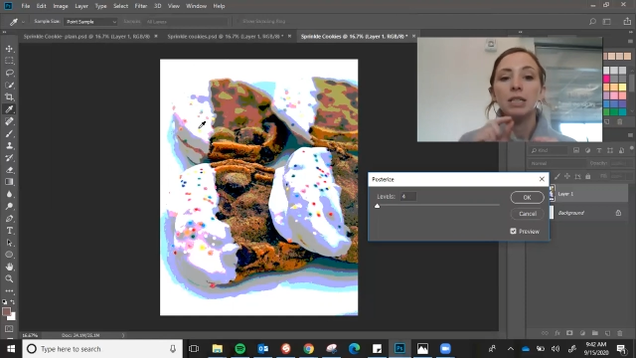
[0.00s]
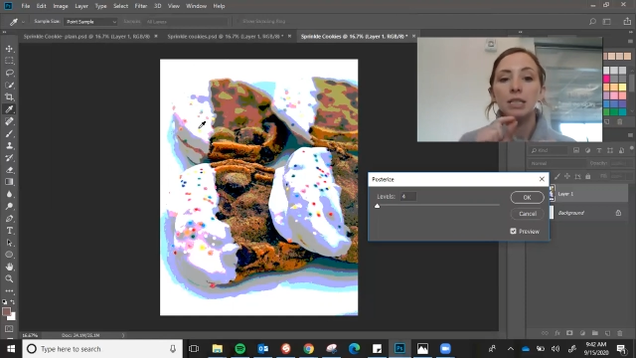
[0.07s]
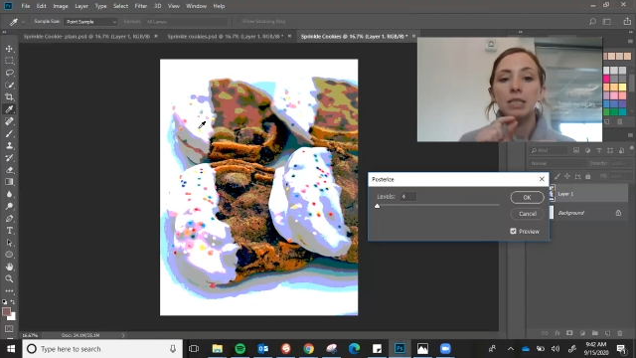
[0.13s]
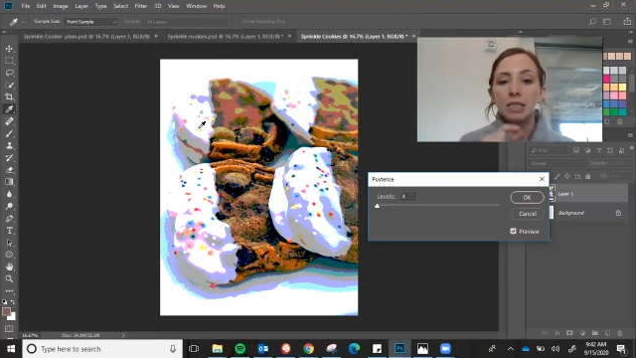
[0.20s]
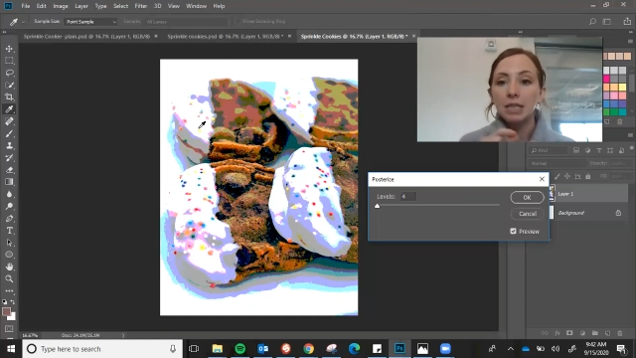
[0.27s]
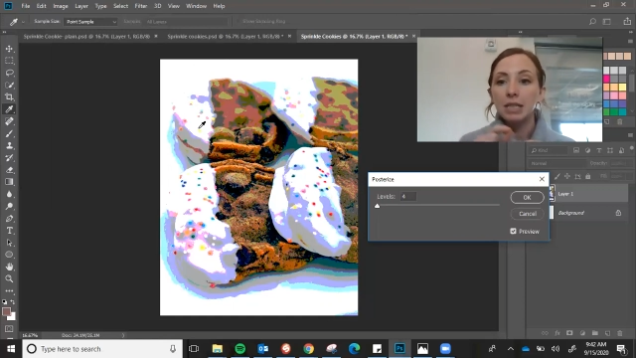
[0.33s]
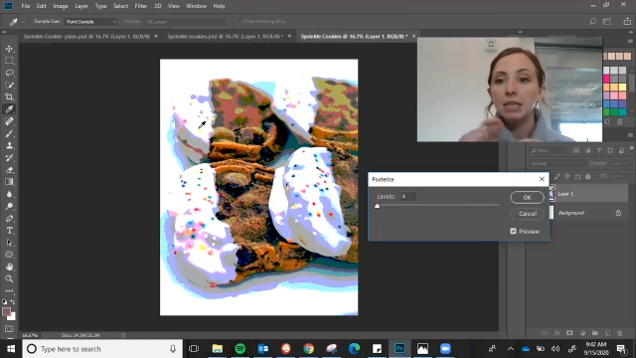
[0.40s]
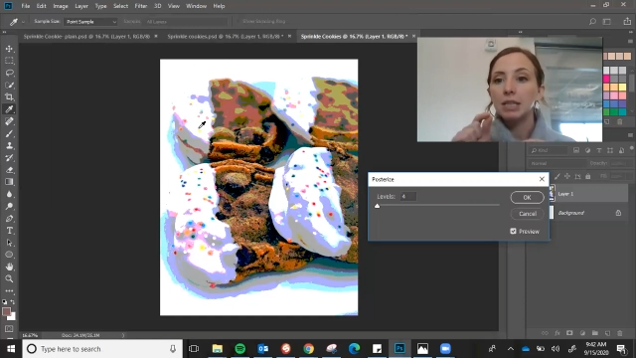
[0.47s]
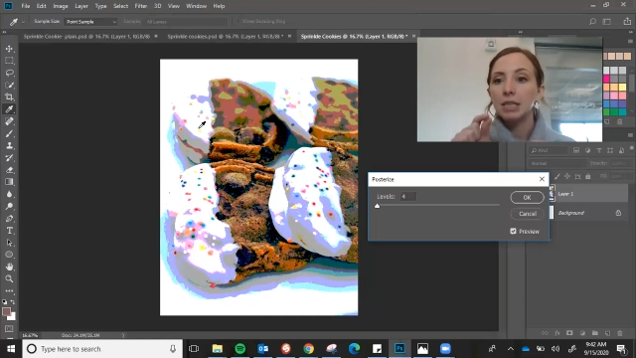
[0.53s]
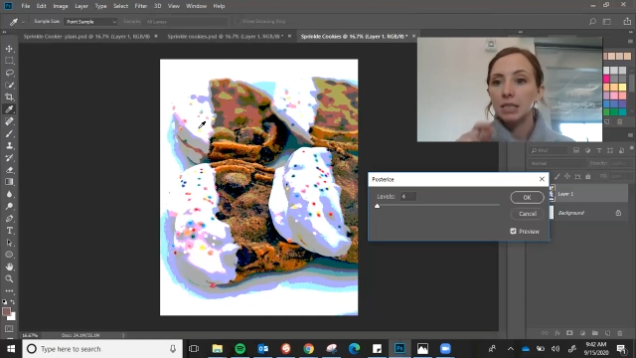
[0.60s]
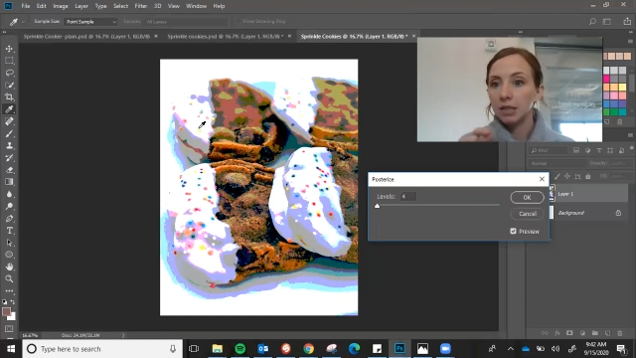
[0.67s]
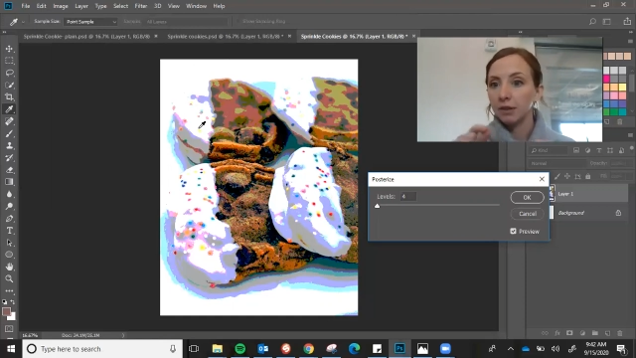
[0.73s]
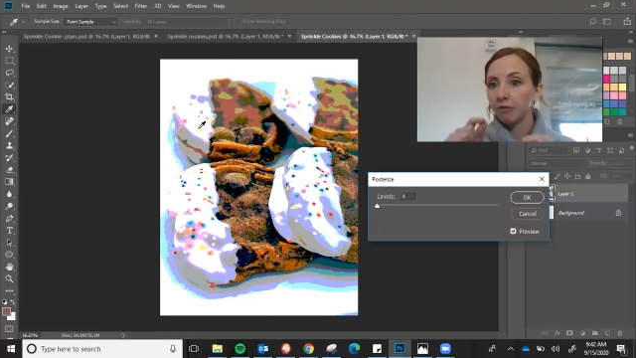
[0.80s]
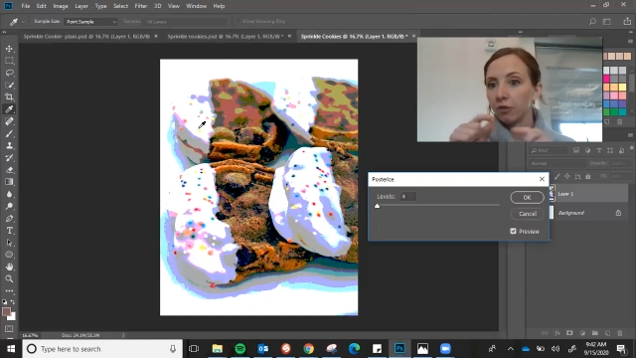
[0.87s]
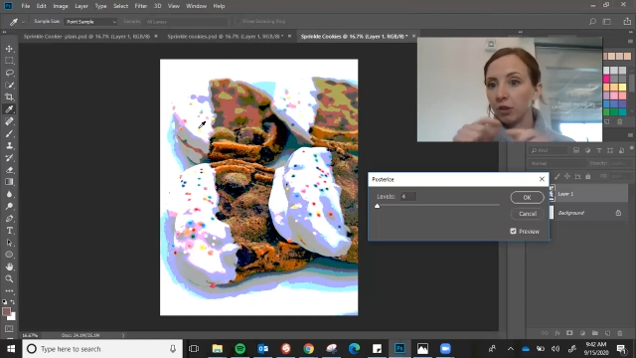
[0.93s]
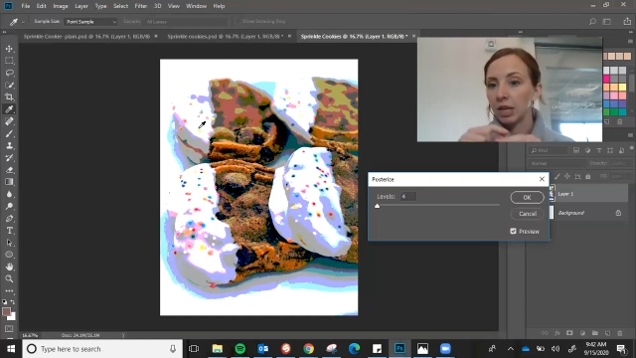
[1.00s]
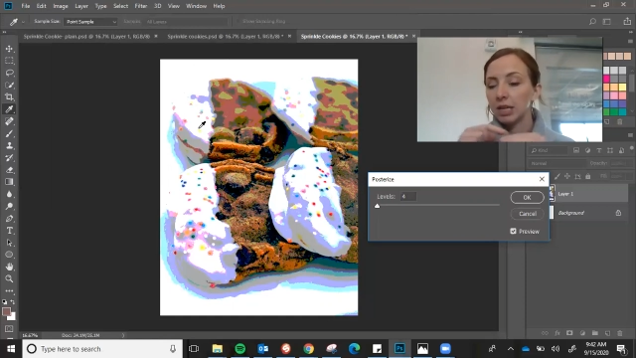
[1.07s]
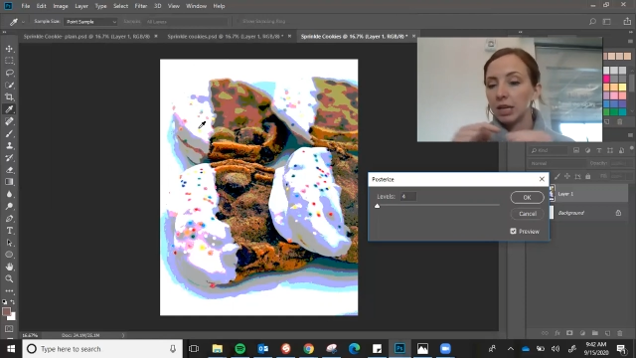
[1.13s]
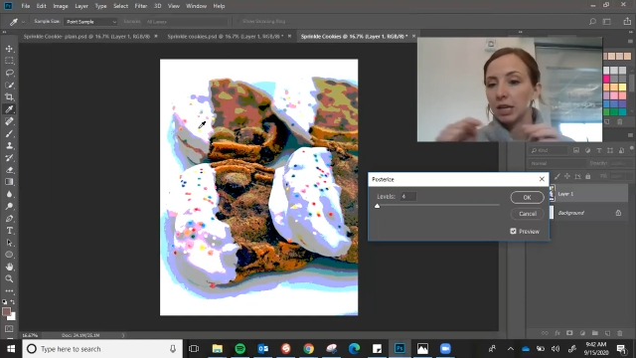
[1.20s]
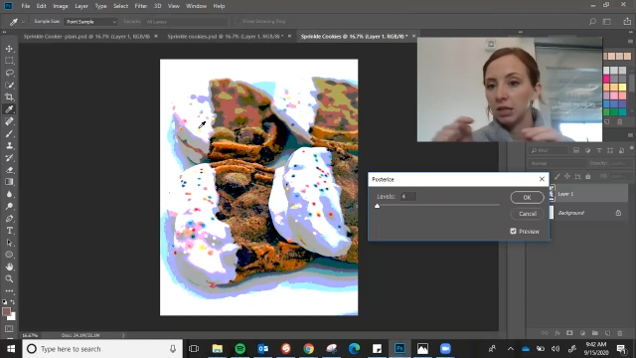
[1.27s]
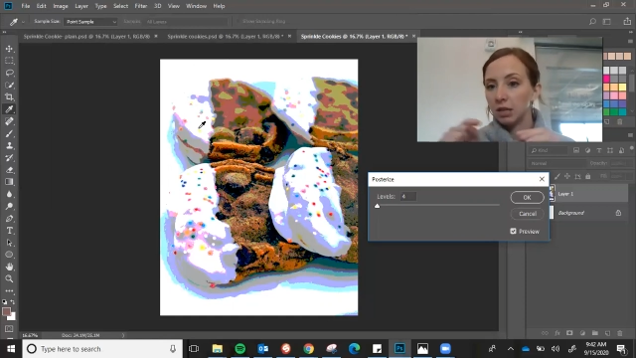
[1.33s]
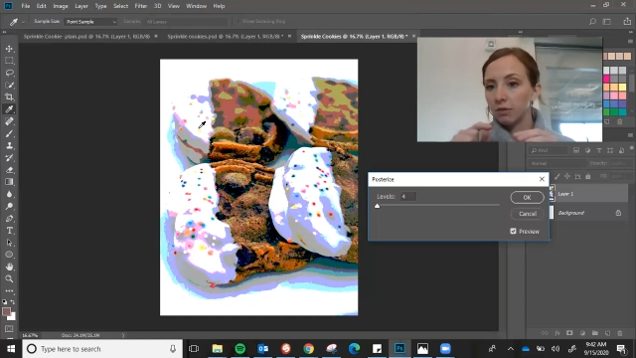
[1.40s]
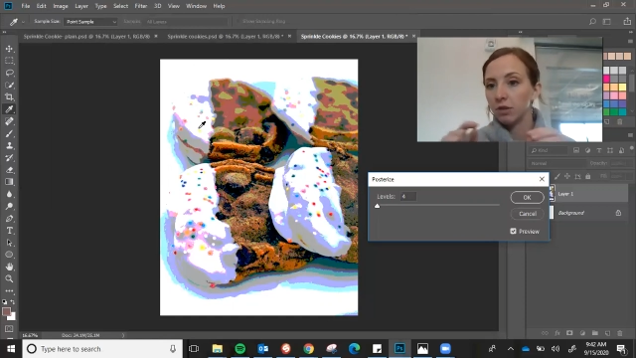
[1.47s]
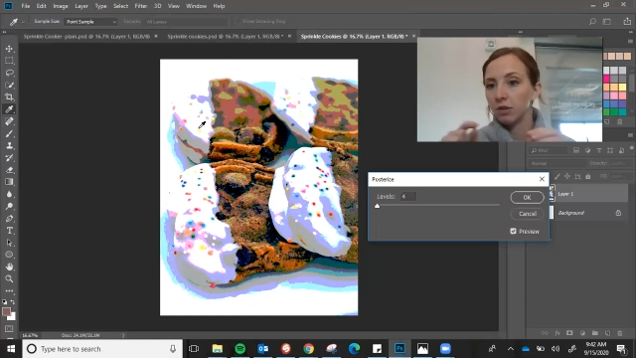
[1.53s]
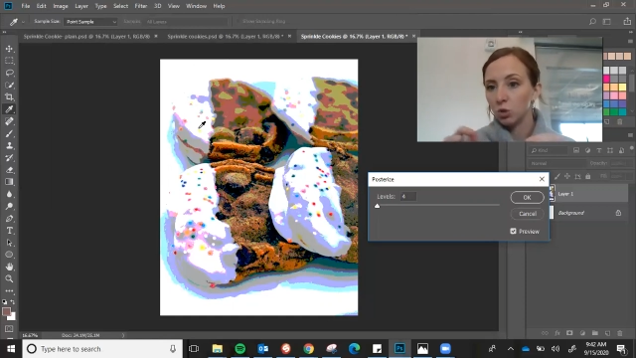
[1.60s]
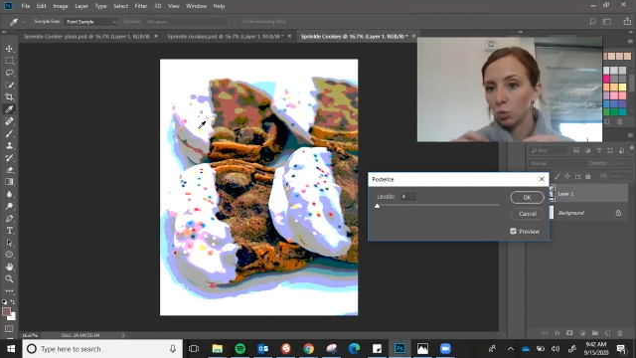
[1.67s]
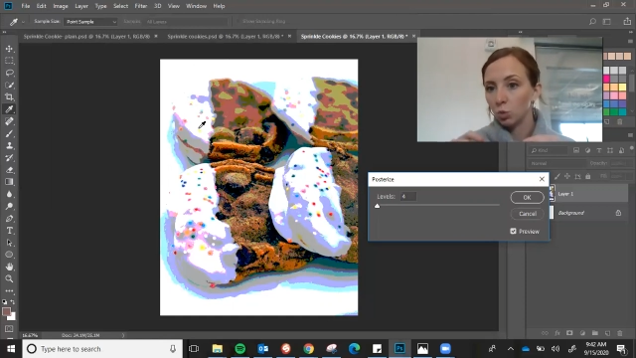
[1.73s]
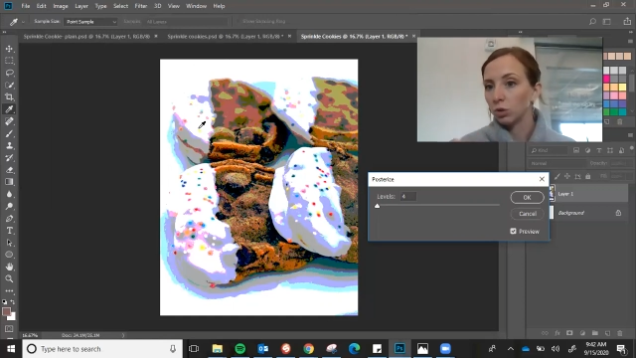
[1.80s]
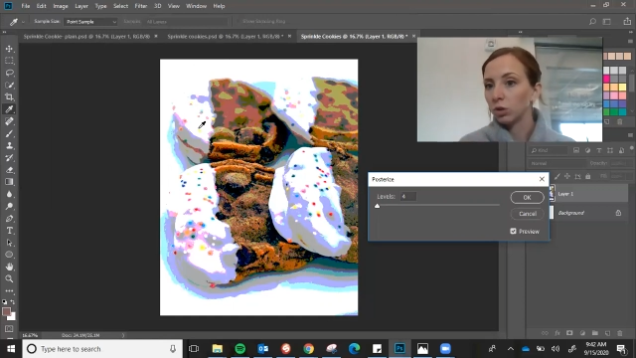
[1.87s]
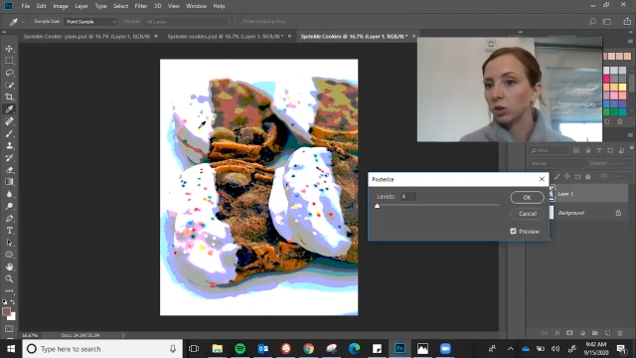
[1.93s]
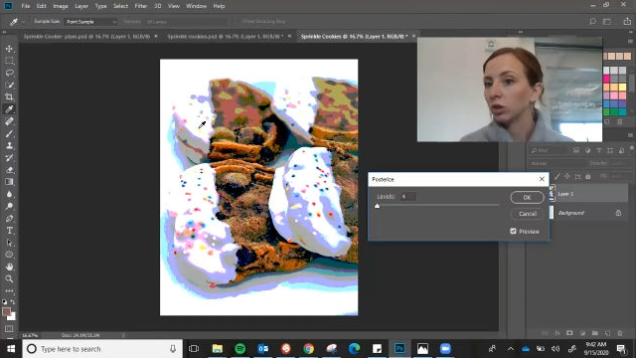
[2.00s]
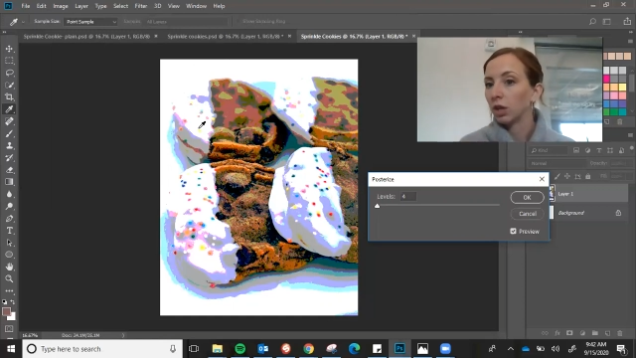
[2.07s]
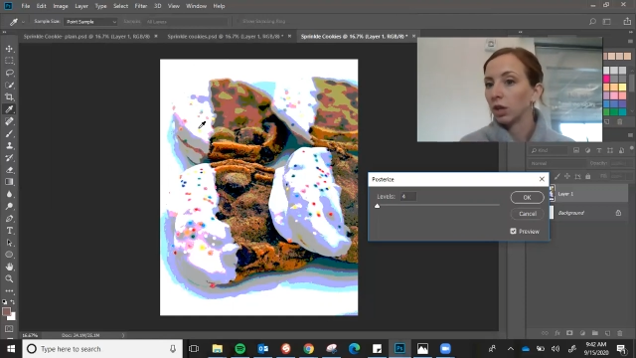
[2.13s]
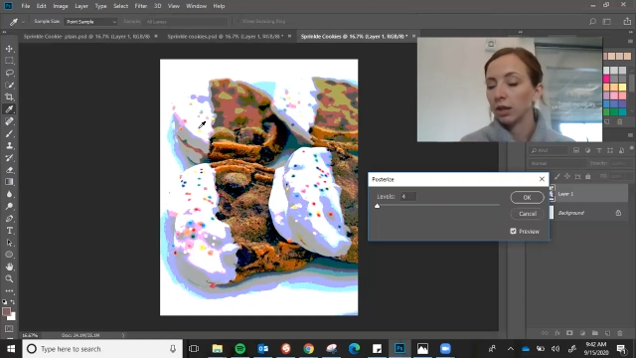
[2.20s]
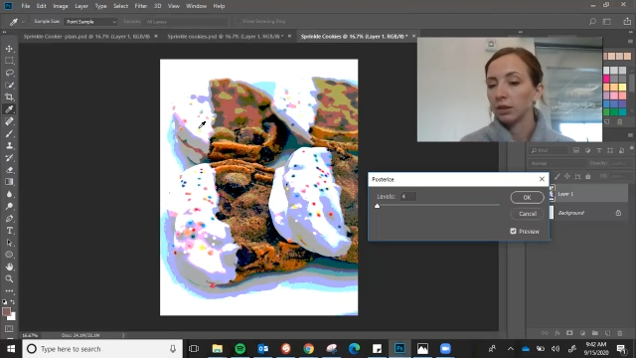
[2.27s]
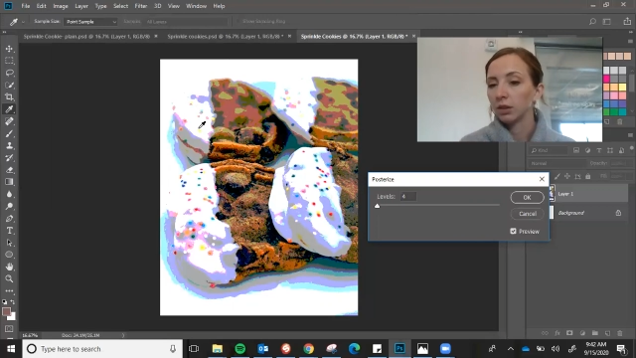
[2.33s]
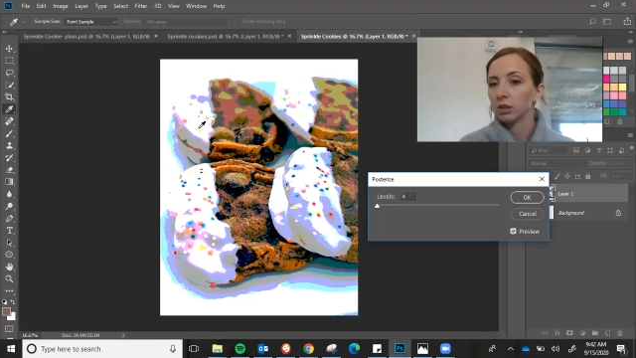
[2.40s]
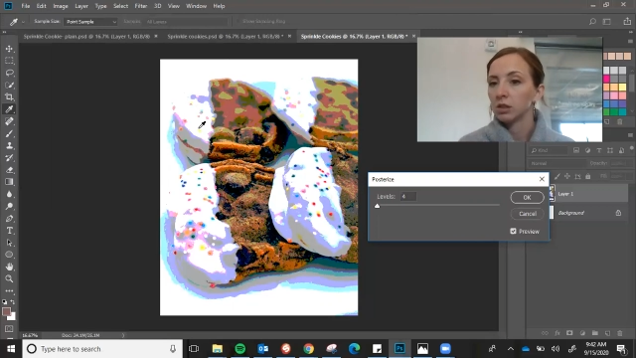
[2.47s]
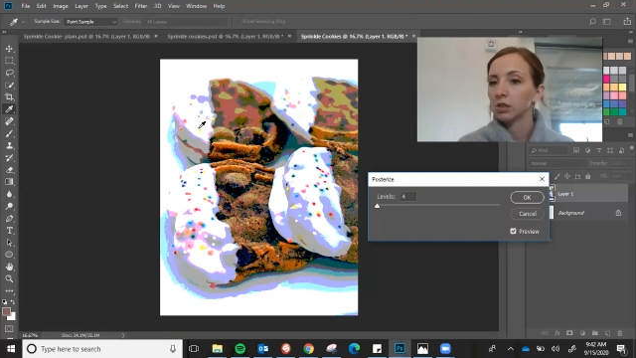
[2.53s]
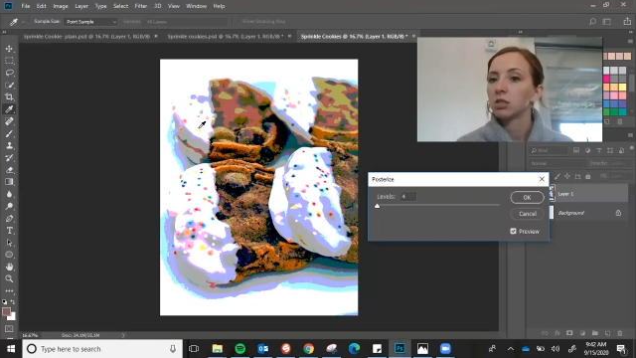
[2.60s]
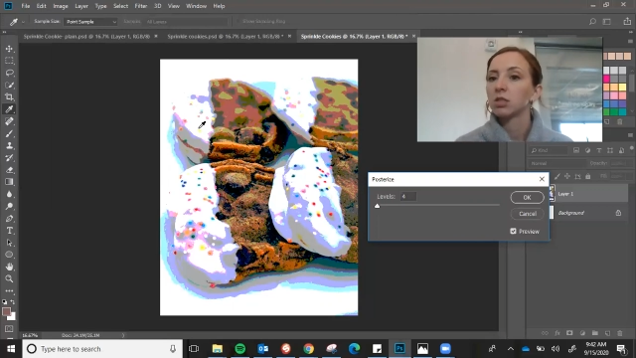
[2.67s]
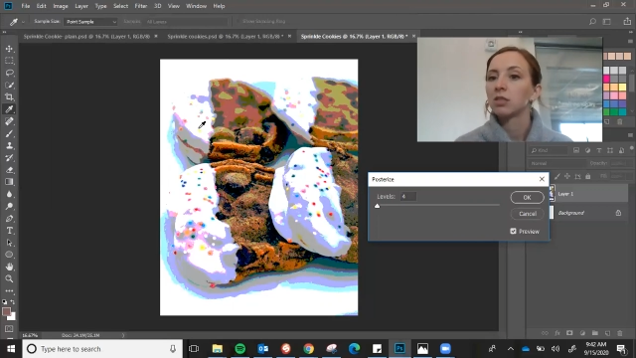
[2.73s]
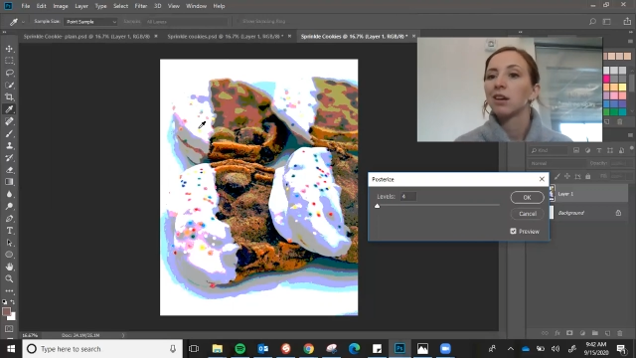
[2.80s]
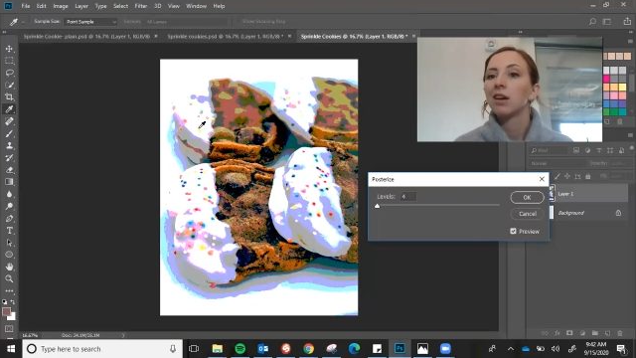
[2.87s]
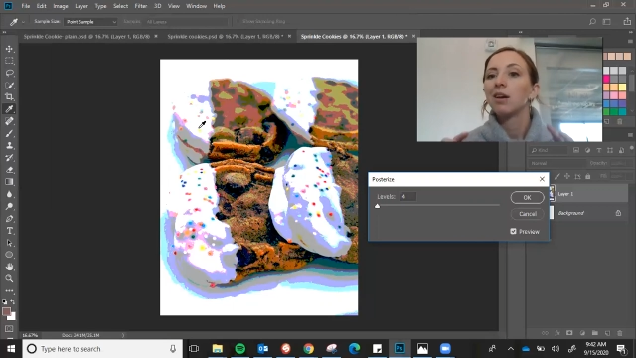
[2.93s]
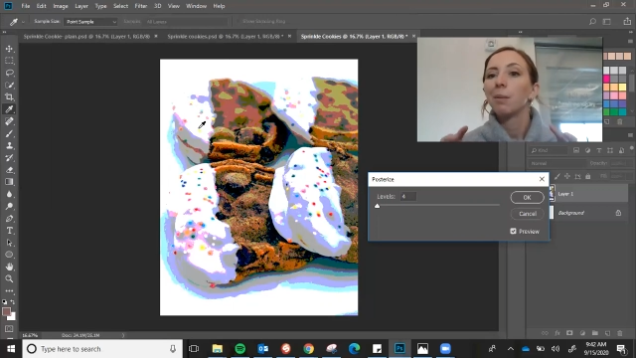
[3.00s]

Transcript: see the different individual colors